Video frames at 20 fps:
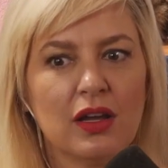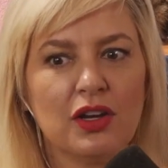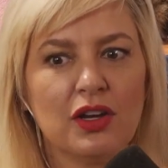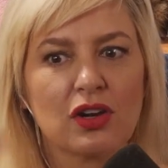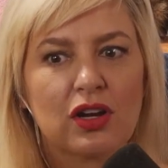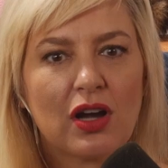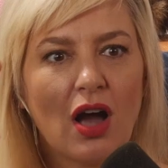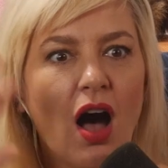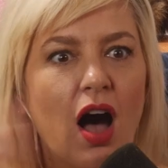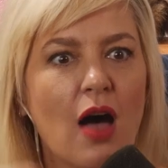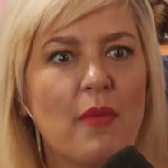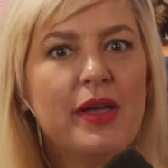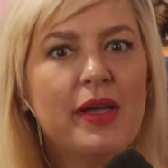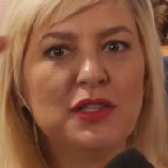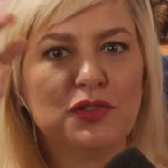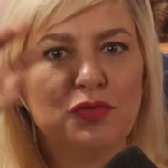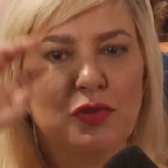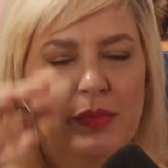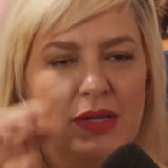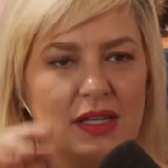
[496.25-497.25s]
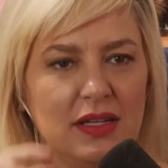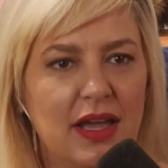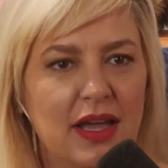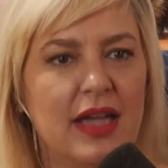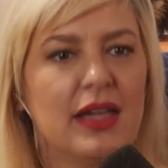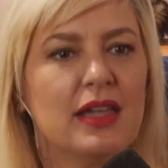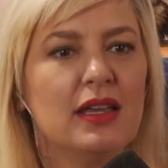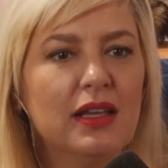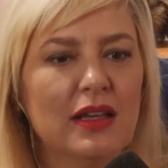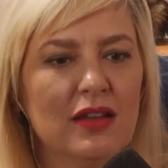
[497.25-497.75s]
Your comments will be
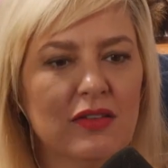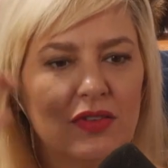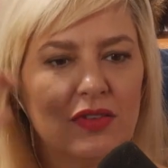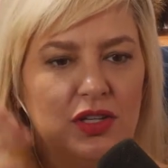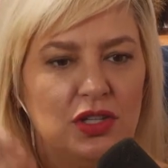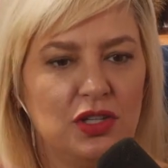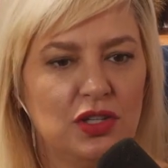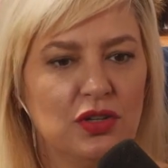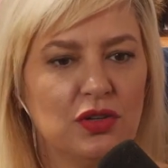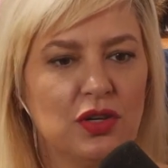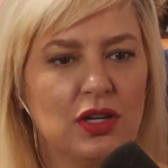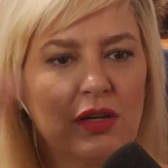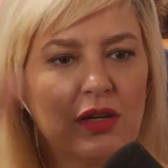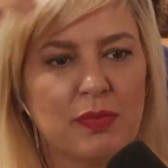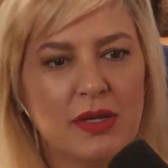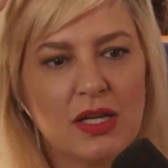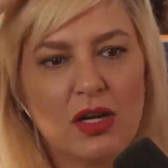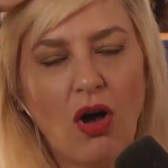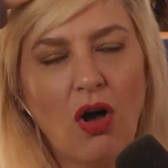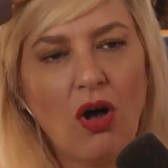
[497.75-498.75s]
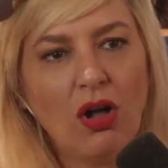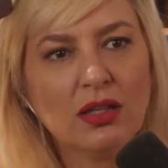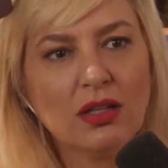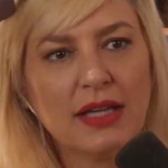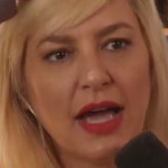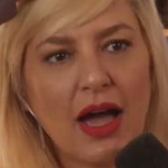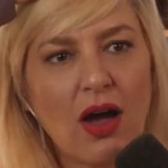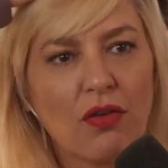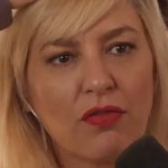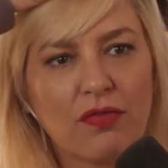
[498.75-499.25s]
negative and you're going to be called
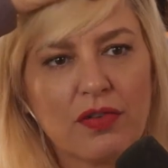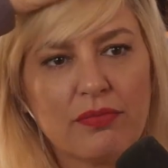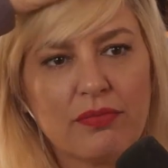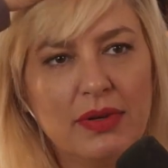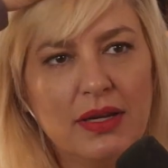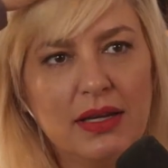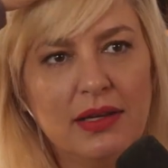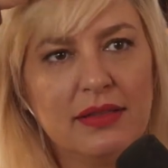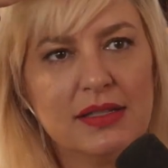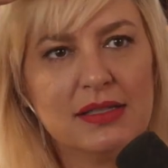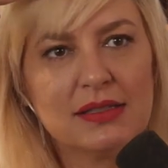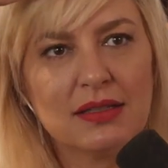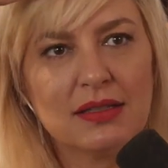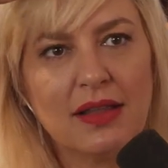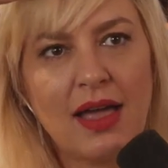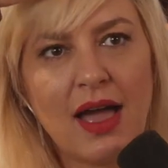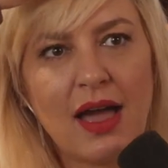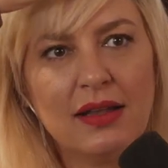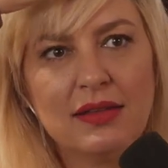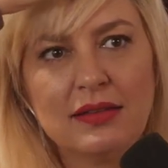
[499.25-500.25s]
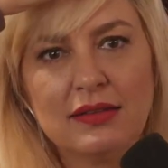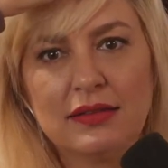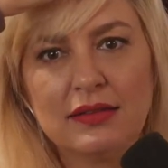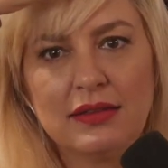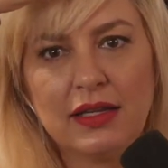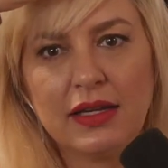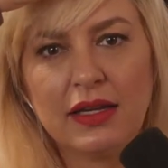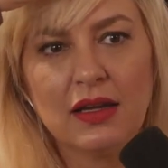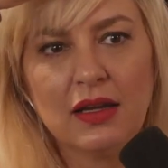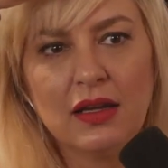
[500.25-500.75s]
out for being this and that. It's
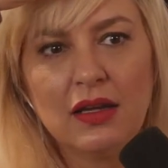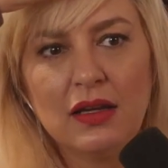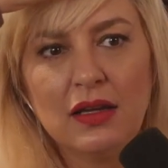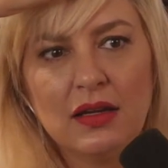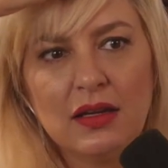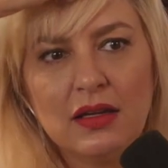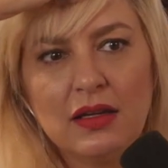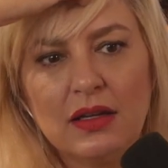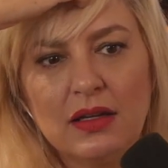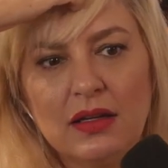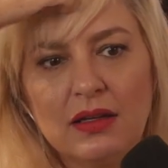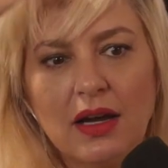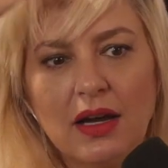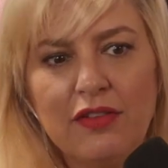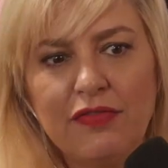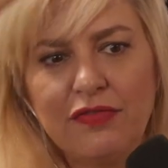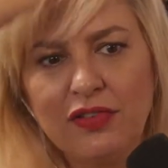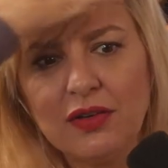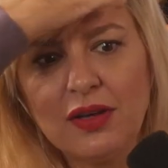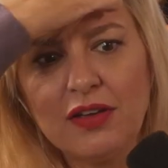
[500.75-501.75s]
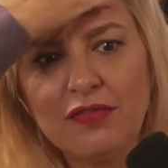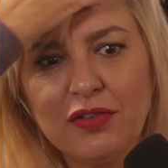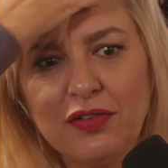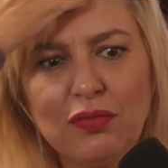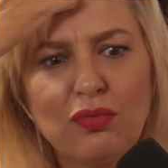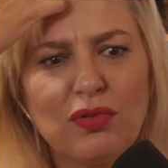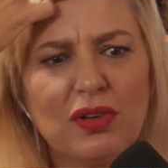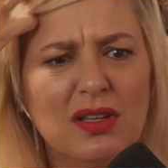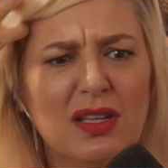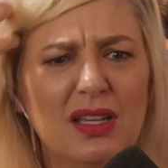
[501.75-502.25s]
like, I feel
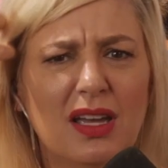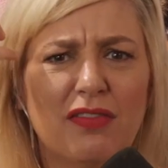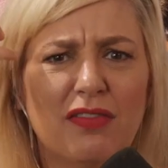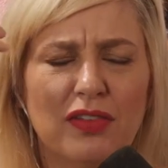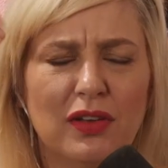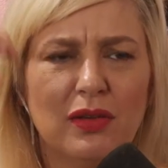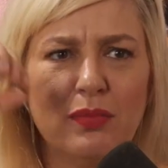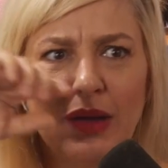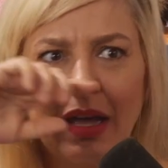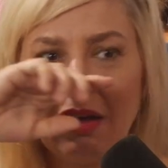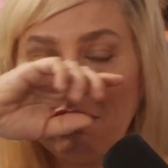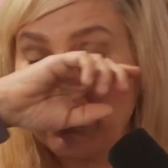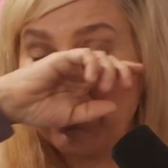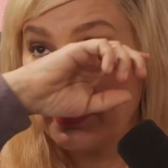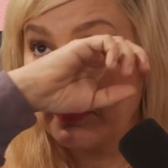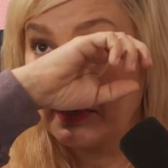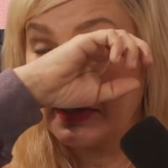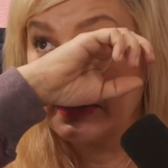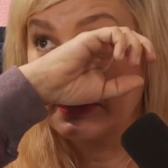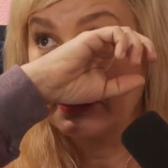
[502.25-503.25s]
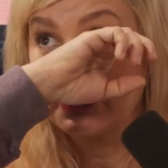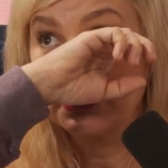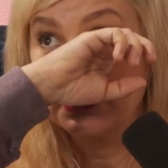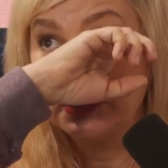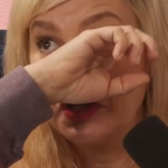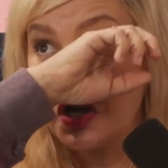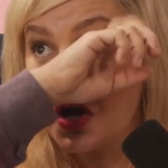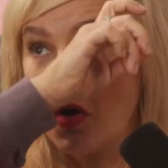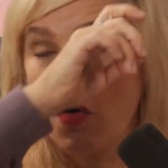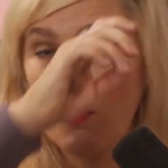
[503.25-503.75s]
bad for them because there's
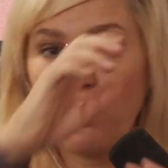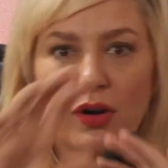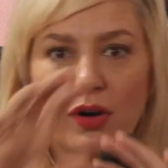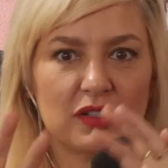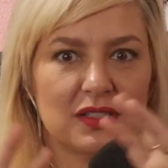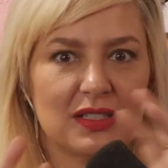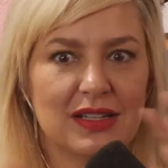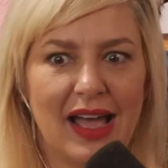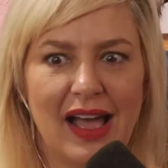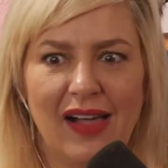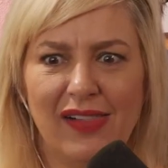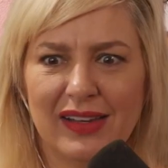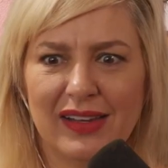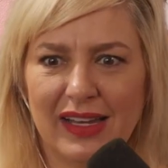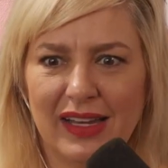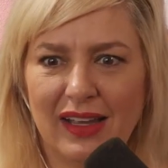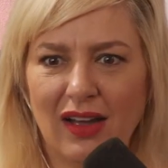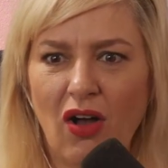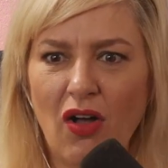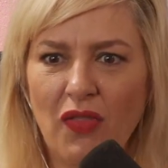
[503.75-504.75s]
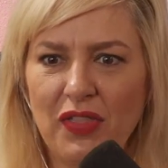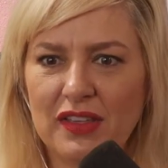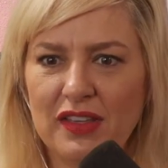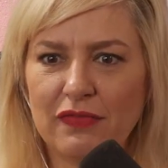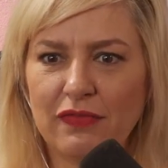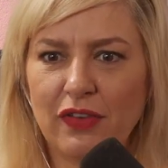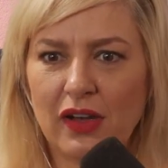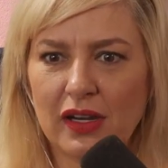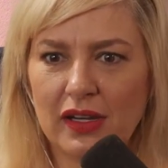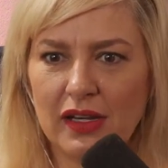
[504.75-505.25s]
no personality. All these
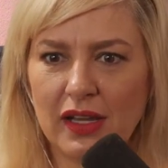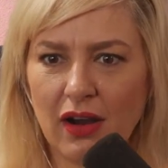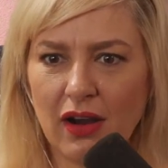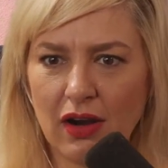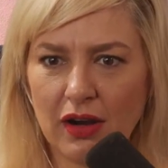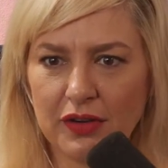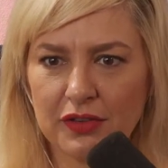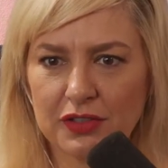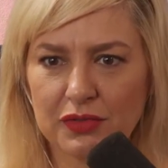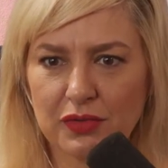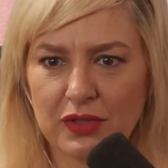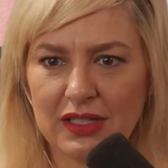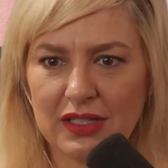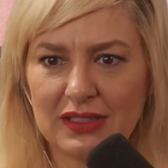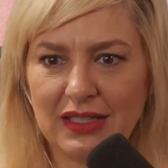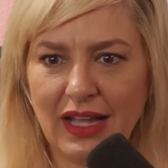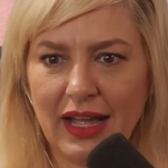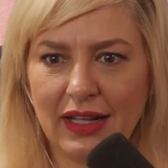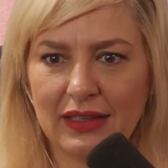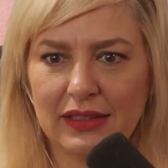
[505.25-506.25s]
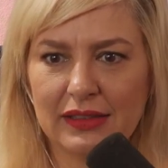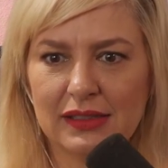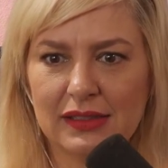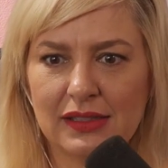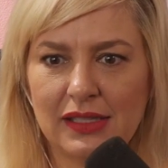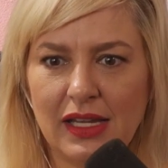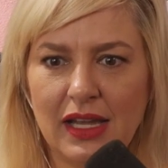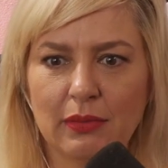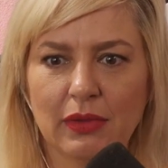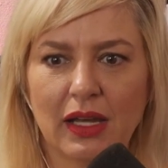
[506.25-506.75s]
fucking characters were exactly the
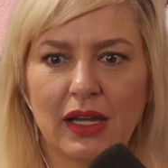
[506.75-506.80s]
same.